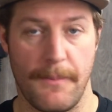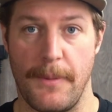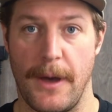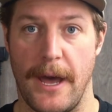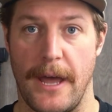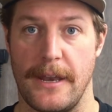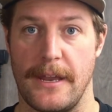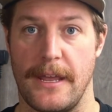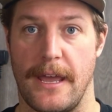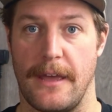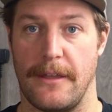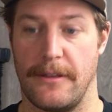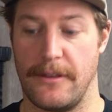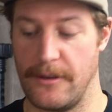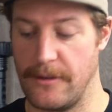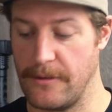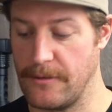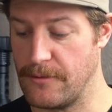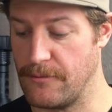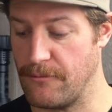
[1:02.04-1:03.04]
but yeah,
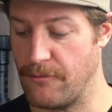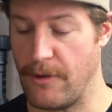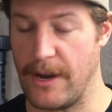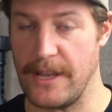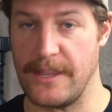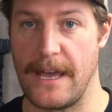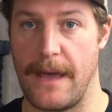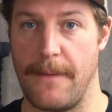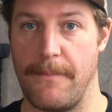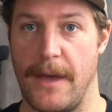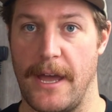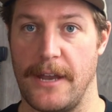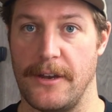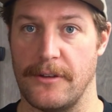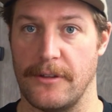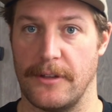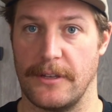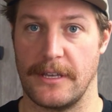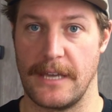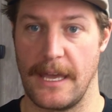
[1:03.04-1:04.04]
read that
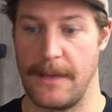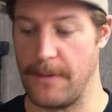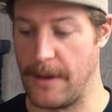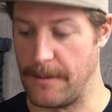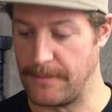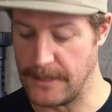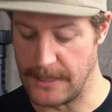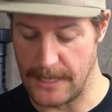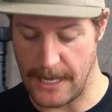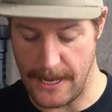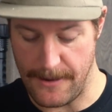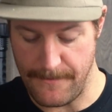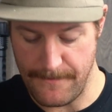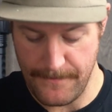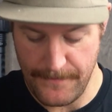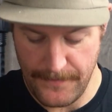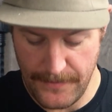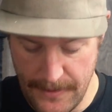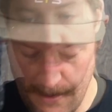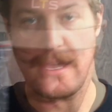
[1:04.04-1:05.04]
manual and keep up to date.
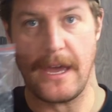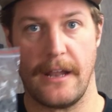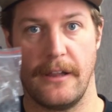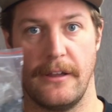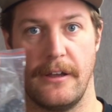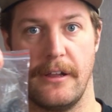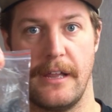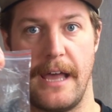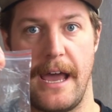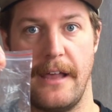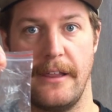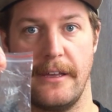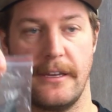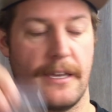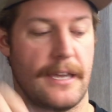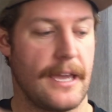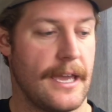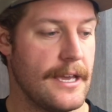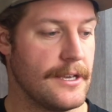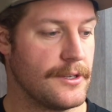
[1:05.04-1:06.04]
Get a little
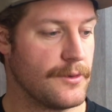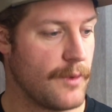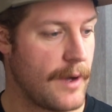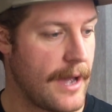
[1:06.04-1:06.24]
Allen key as